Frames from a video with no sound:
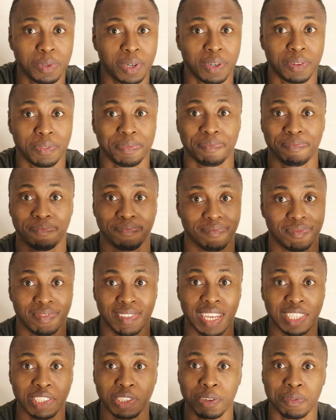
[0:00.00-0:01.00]
Well,
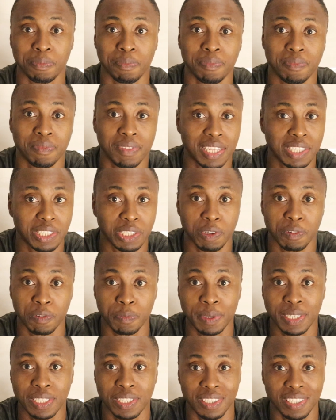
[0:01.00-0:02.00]
that's not for
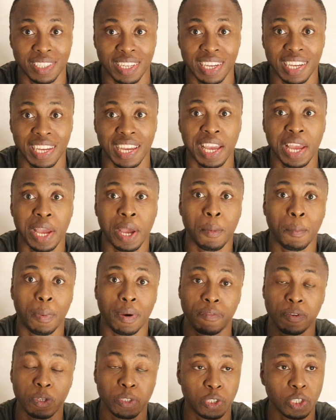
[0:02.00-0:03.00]
me to say.
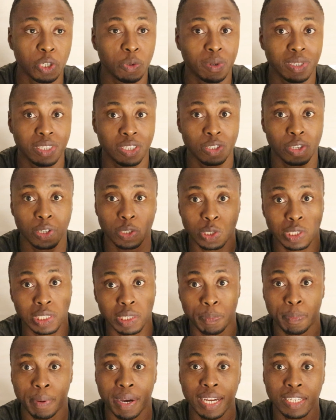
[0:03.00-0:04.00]
But if you do want to go
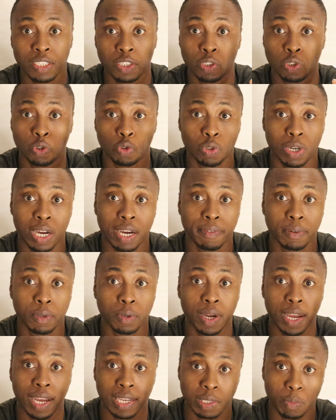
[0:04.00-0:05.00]
to Japan to
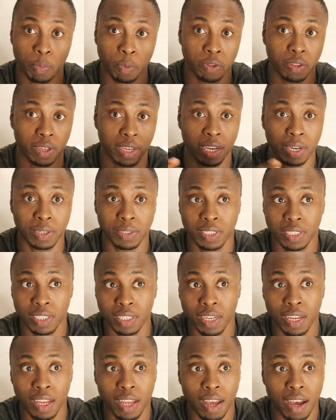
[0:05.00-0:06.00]
travel, explore the
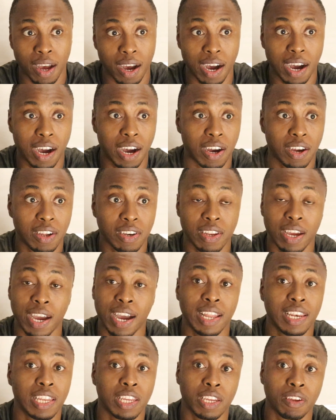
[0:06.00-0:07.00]
culture, I'd
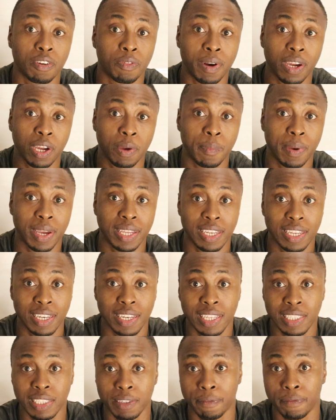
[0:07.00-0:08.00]
highly recommend
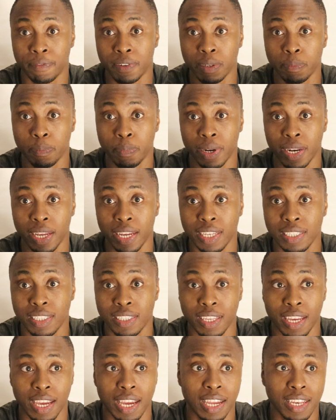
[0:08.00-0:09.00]
it. It's a fun
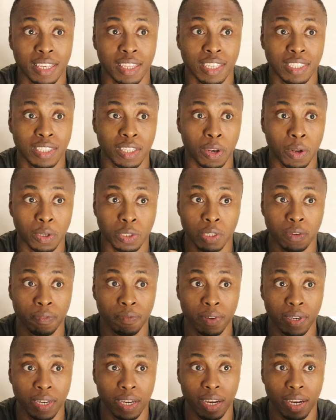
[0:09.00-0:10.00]
place and there's lots
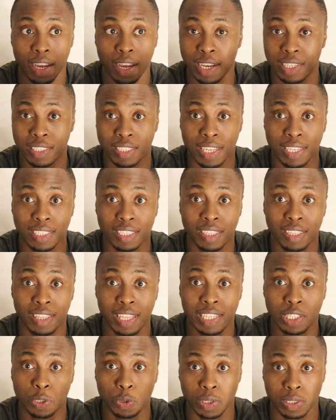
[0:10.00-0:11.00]
of exciting
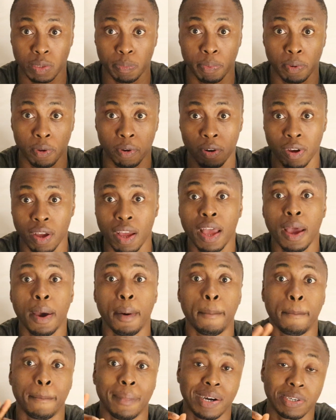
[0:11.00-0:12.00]
things to explore.
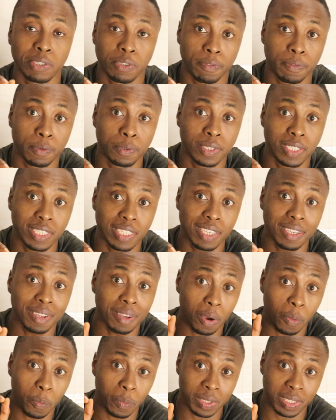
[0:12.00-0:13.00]
Mount
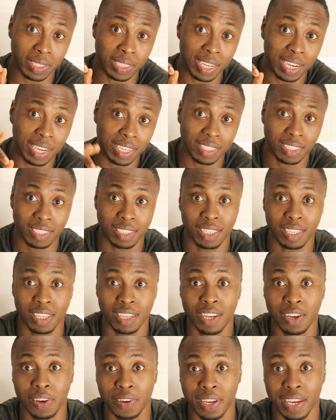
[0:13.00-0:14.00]
Fuji was nice.
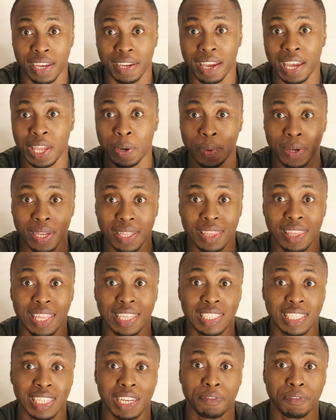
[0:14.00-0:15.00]
Okay, anyway,
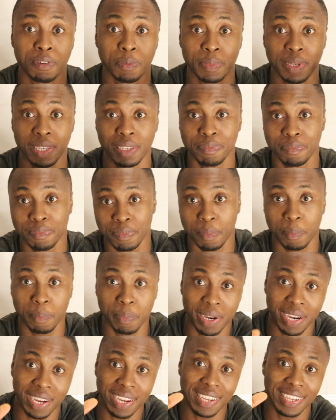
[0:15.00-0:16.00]
that's enough for me.
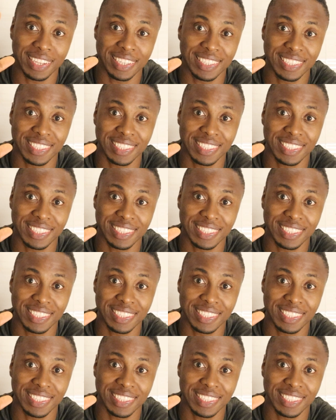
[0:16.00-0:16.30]
Bye.